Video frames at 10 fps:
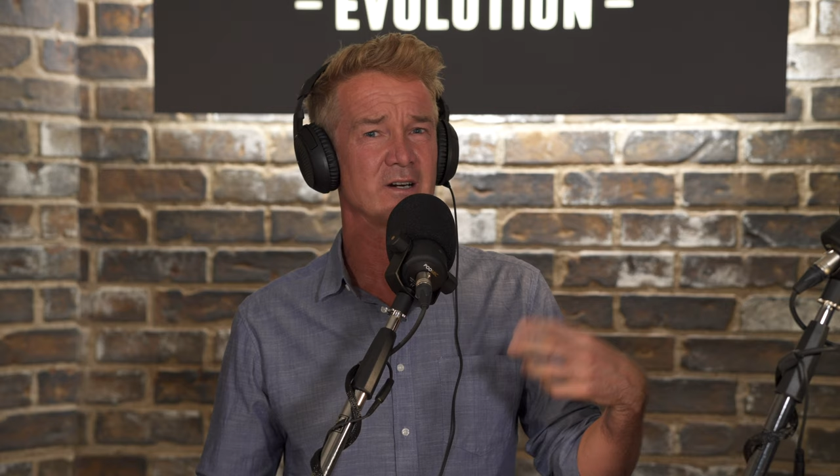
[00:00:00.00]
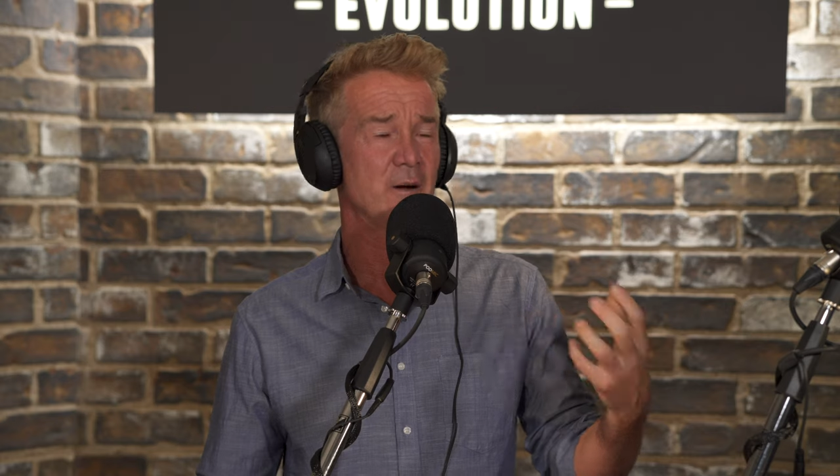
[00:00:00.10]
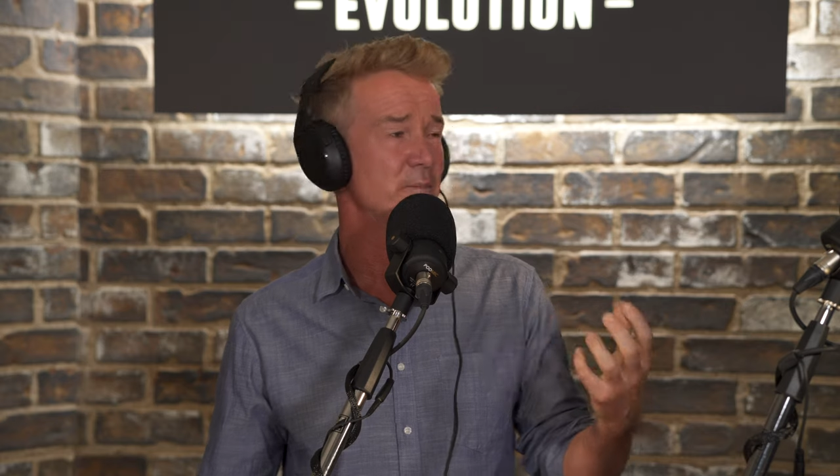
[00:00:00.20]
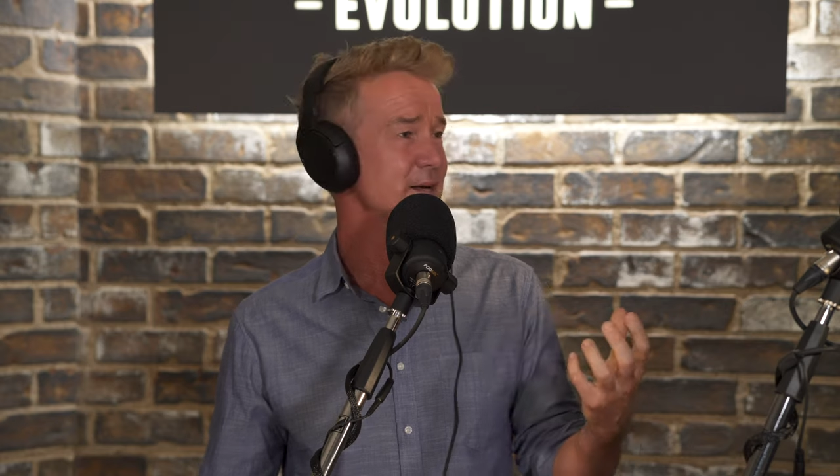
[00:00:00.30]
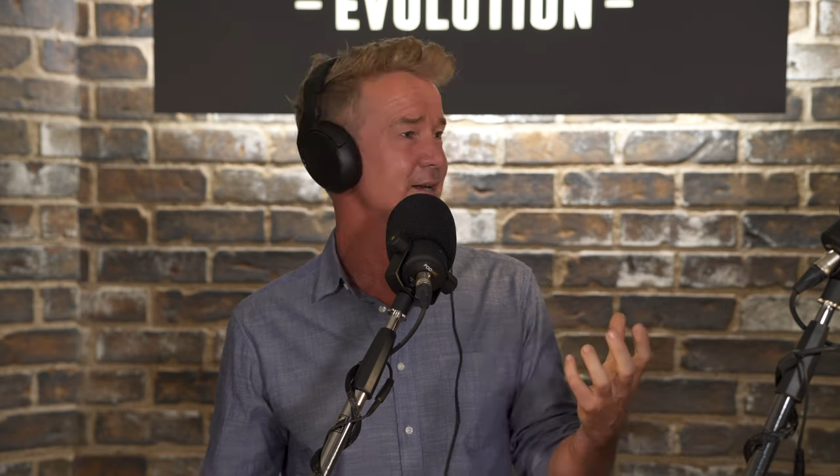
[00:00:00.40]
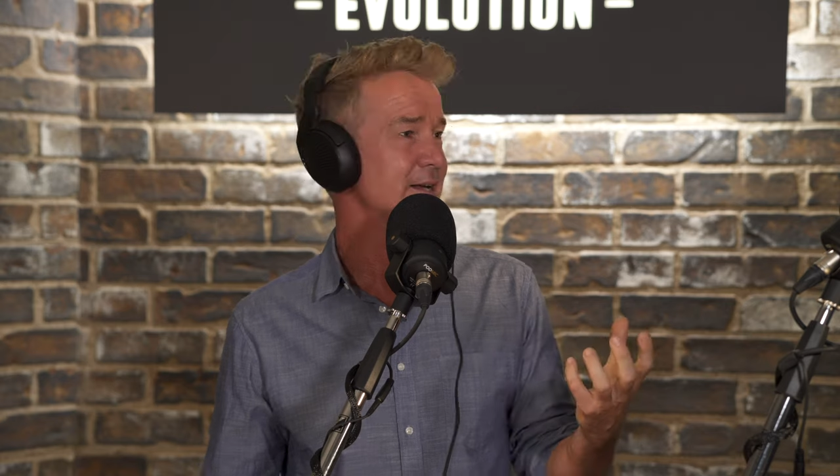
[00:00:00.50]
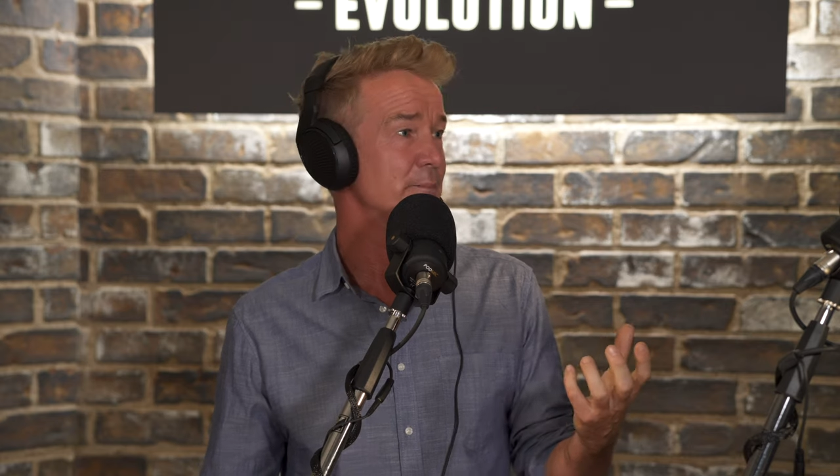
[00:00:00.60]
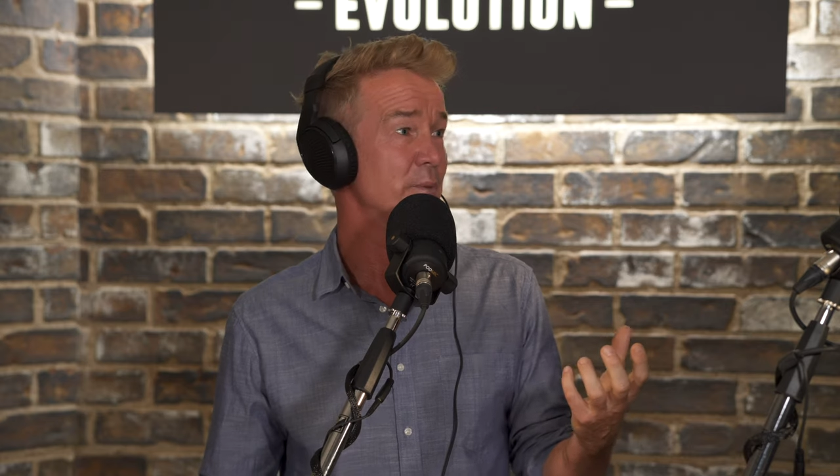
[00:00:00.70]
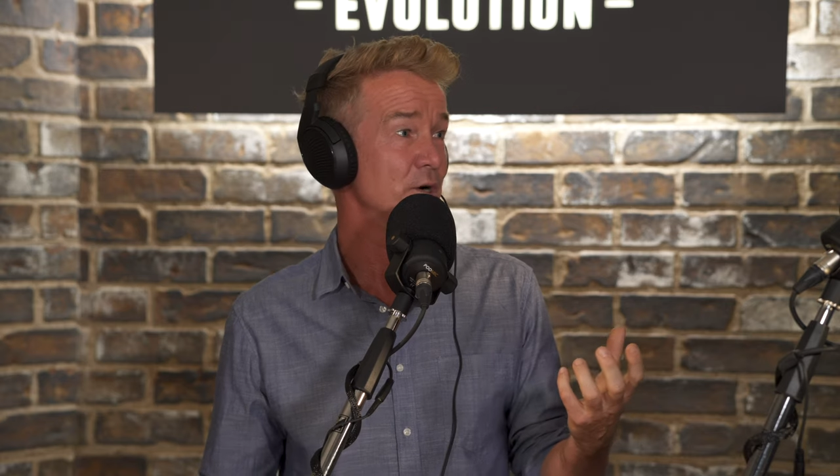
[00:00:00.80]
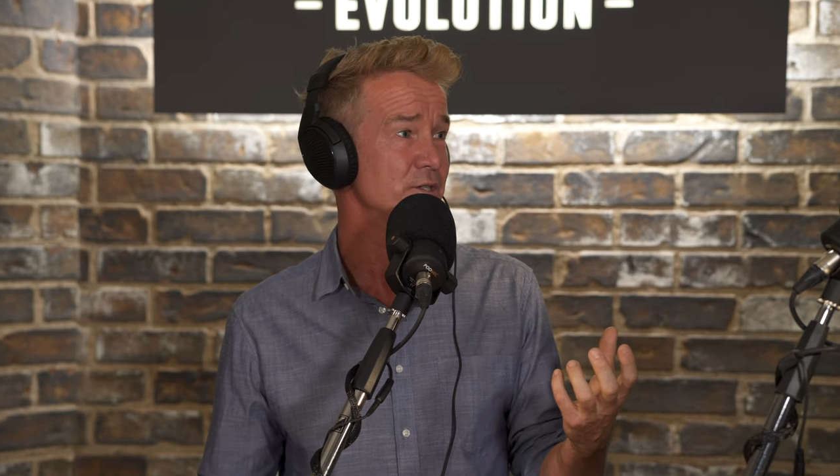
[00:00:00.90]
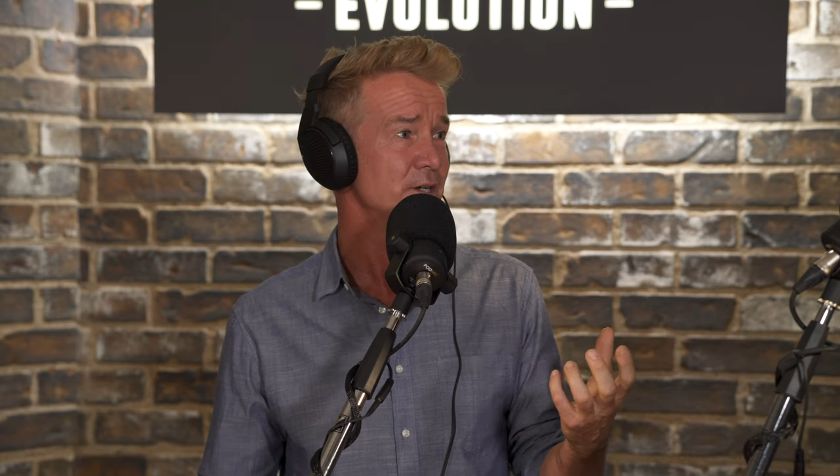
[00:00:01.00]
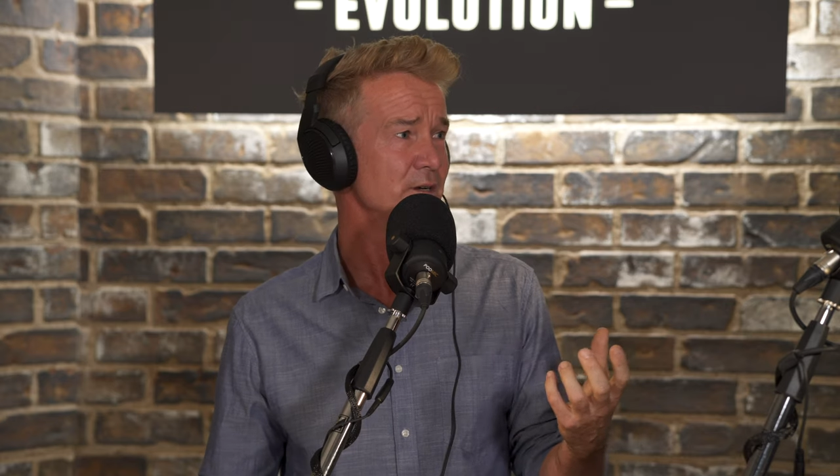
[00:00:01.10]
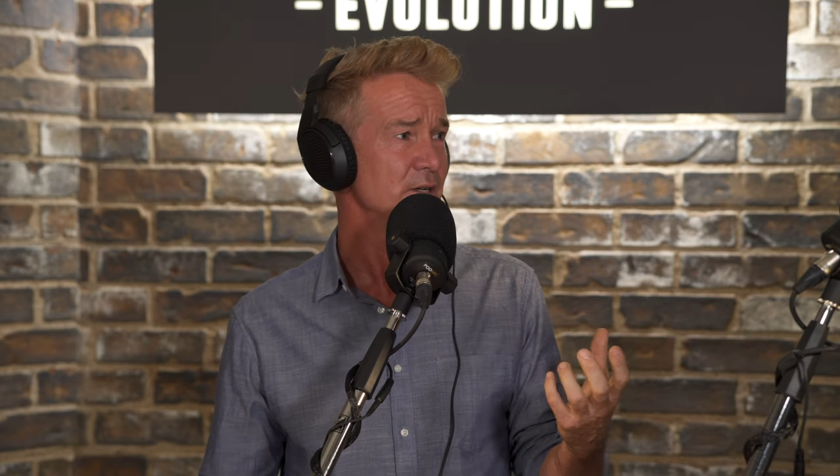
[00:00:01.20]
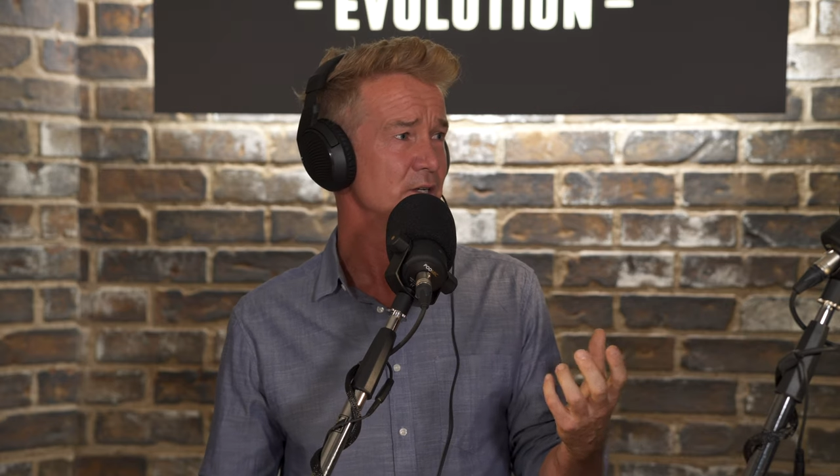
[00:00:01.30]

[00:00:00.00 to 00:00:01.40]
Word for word: company like a person.